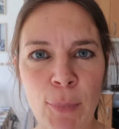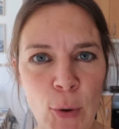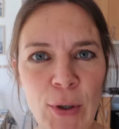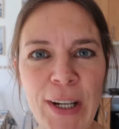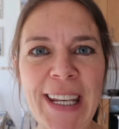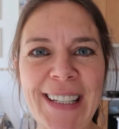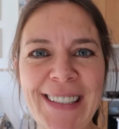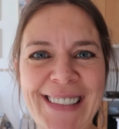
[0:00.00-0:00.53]

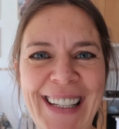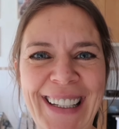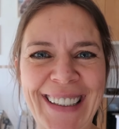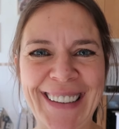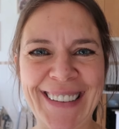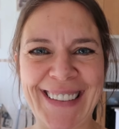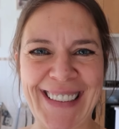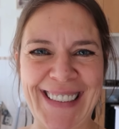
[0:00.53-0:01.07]
ponies
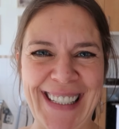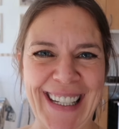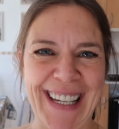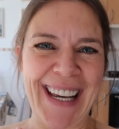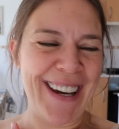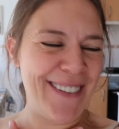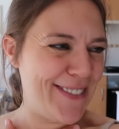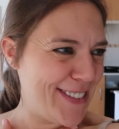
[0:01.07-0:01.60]
to
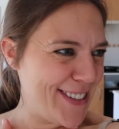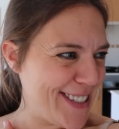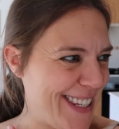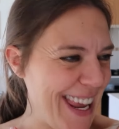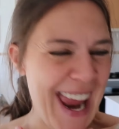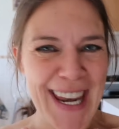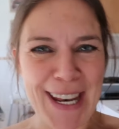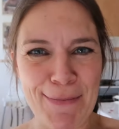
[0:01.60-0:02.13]
see if
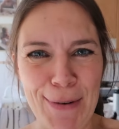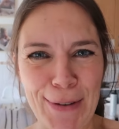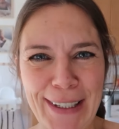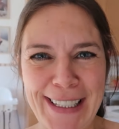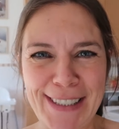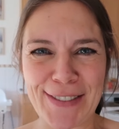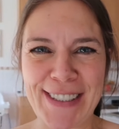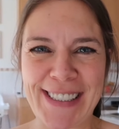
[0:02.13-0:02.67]
there's any
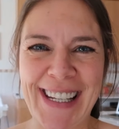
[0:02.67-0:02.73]
ponies for